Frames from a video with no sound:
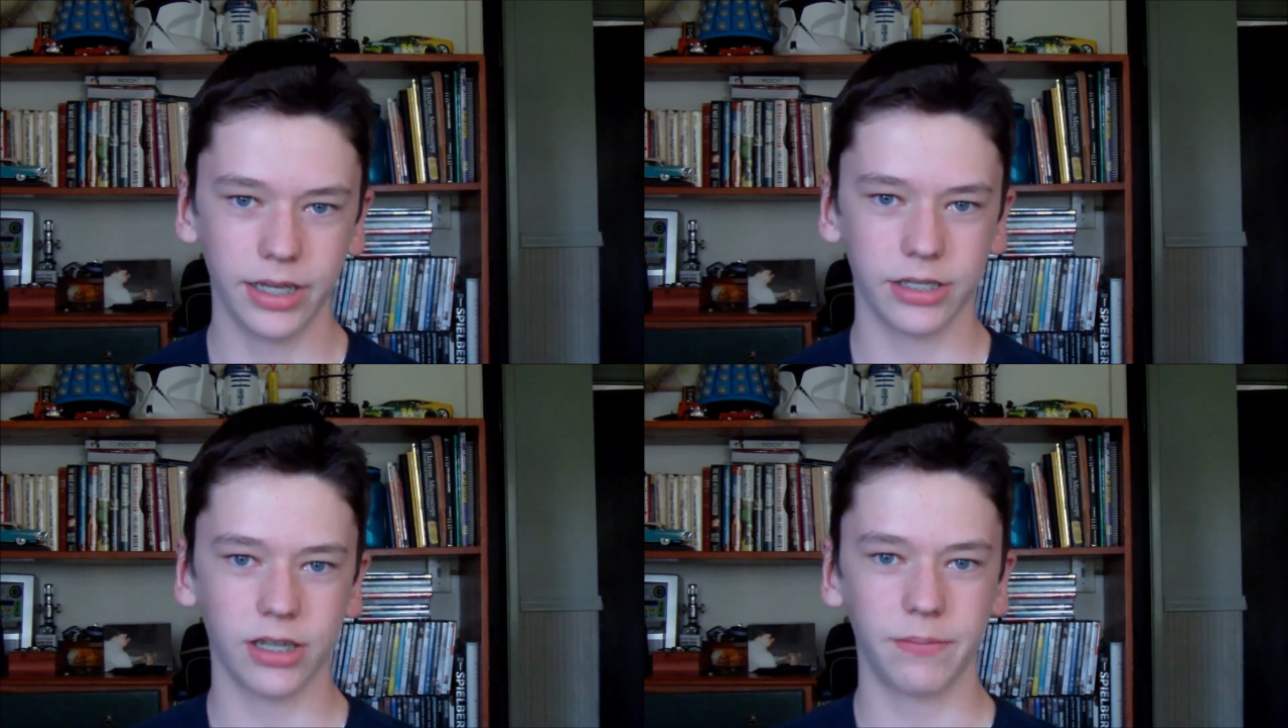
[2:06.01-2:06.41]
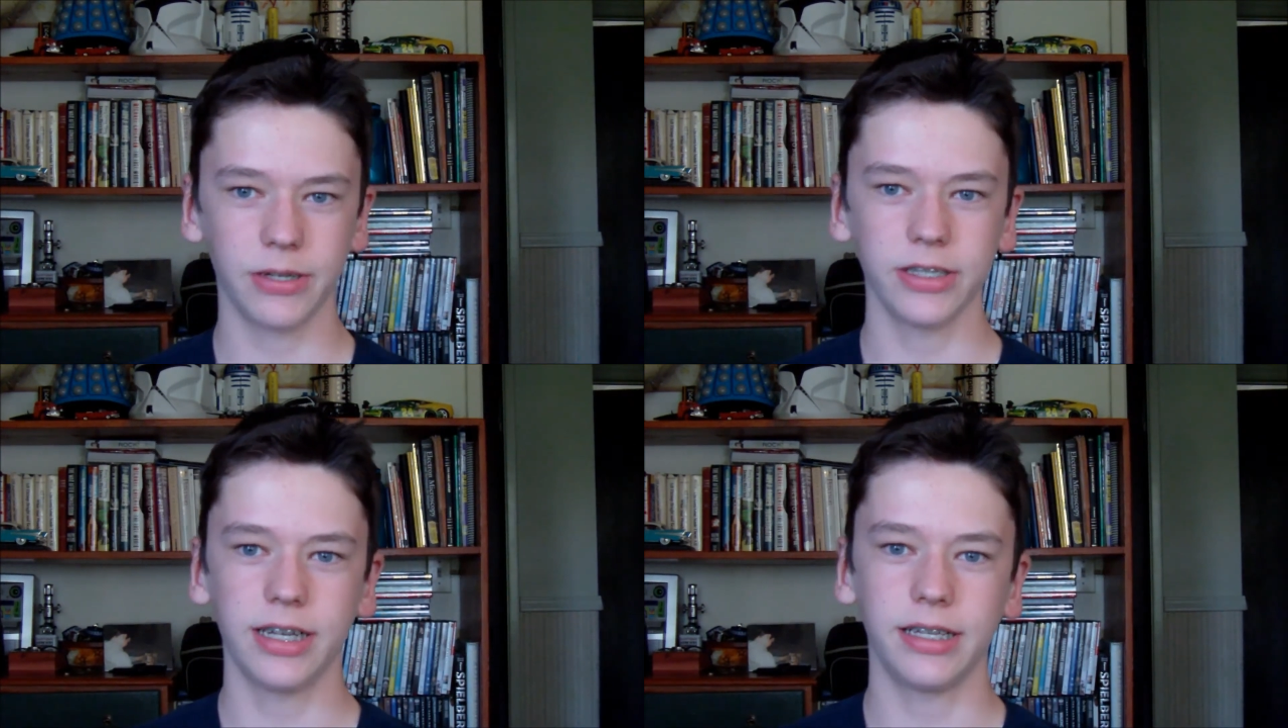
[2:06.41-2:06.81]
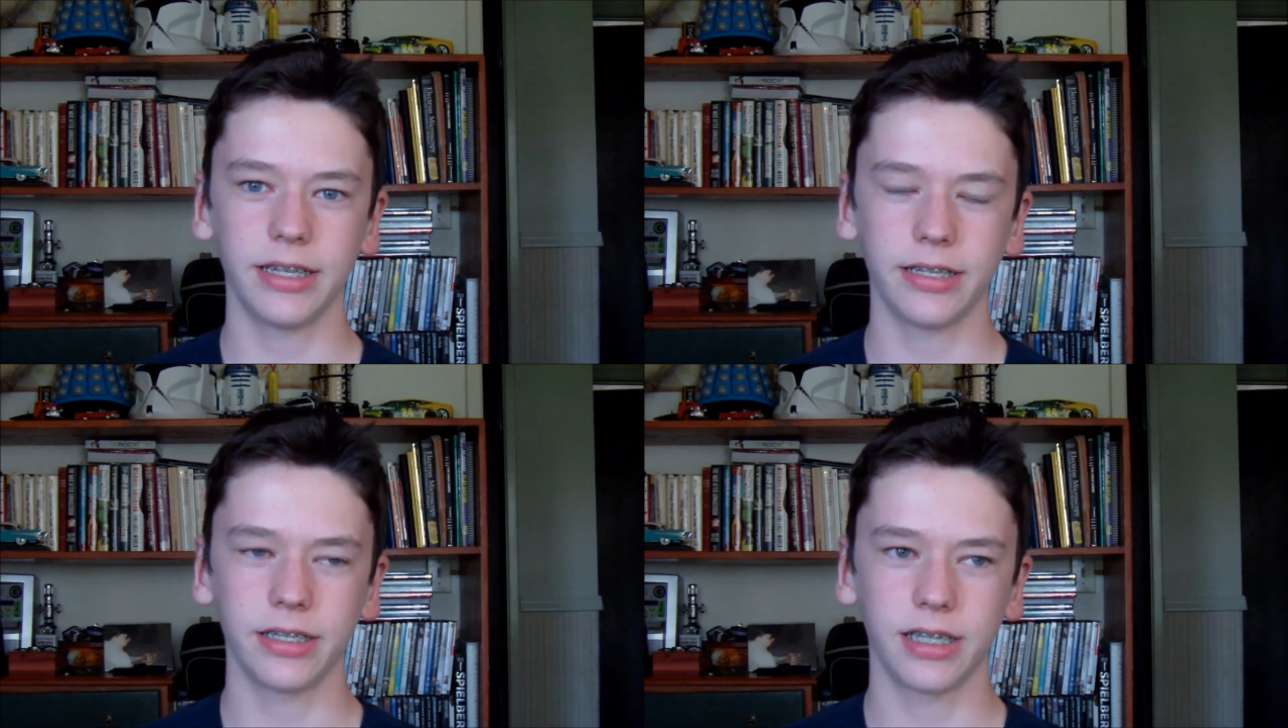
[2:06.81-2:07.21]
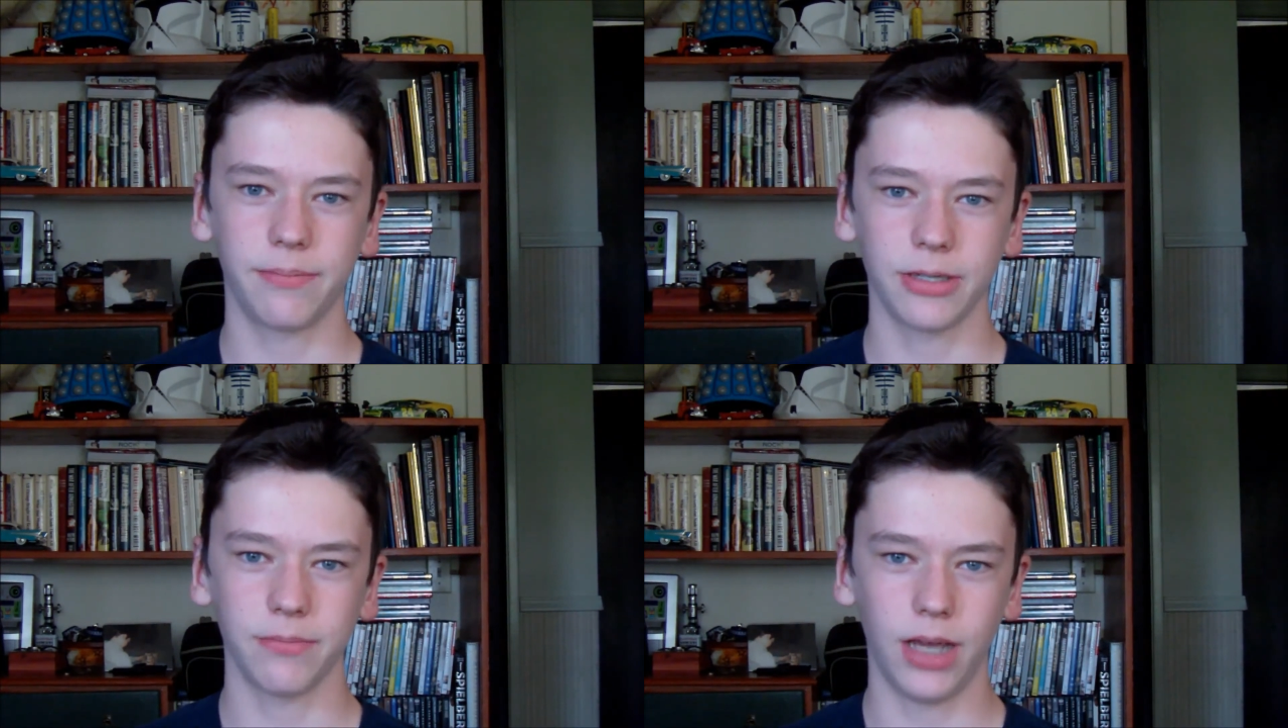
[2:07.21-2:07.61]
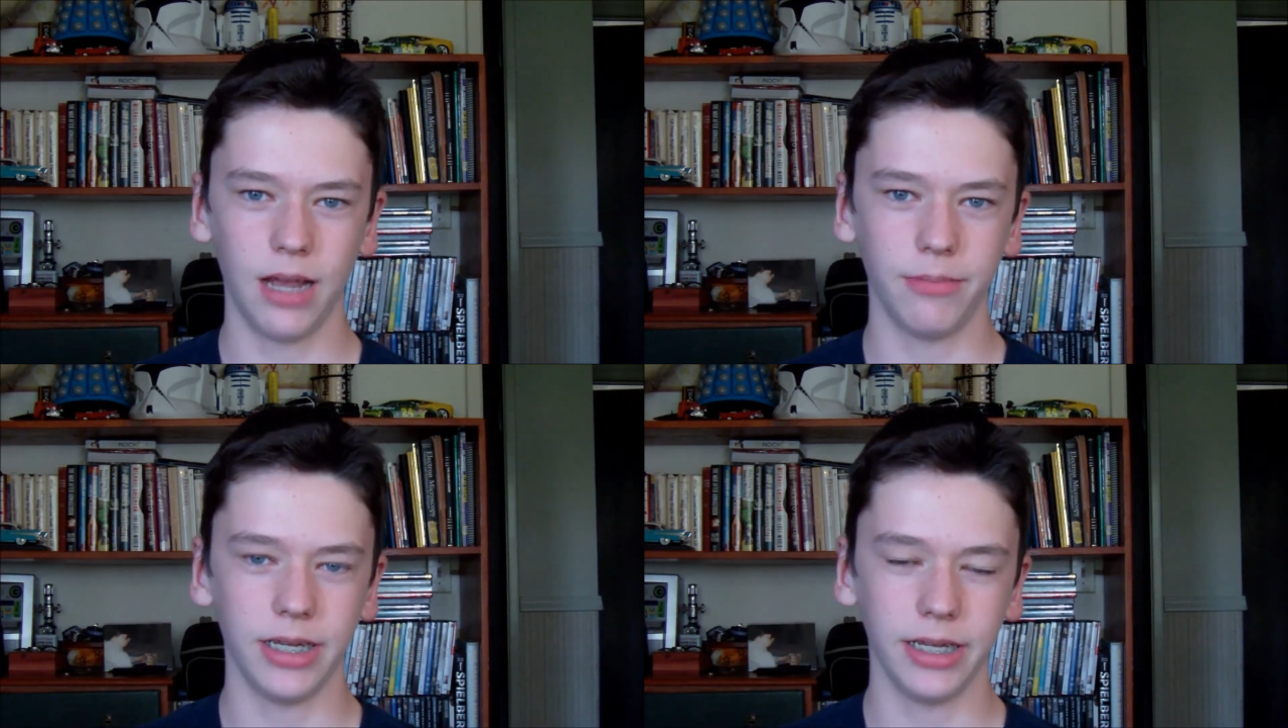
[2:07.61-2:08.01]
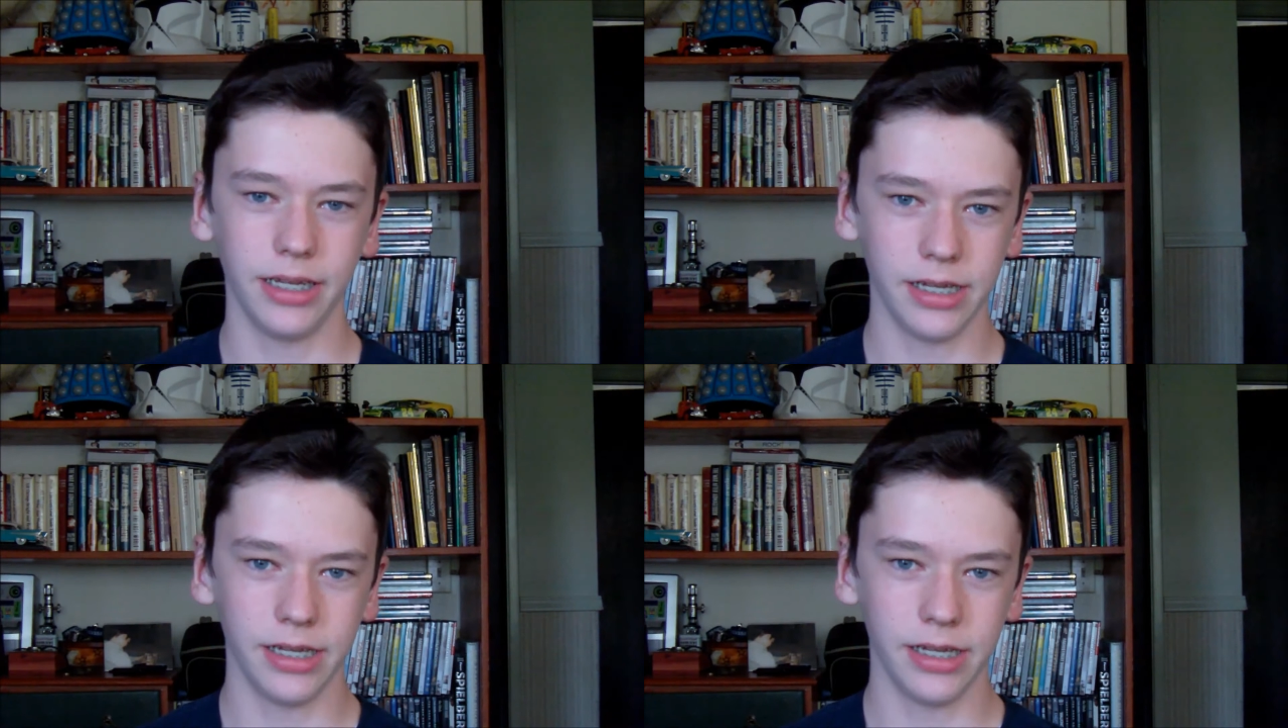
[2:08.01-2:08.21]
So the person out there, so the person behind me,